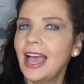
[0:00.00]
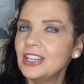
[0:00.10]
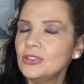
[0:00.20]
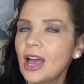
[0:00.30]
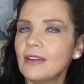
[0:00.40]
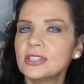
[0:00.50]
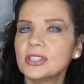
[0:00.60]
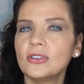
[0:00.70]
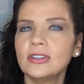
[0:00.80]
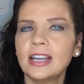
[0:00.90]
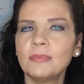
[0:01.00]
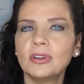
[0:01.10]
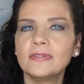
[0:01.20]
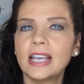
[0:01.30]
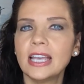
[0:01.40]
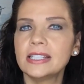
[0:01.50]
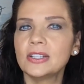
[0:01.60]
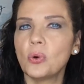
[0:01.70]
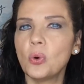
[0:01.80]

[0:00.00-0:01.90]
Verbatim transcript: And you have a certain number of days in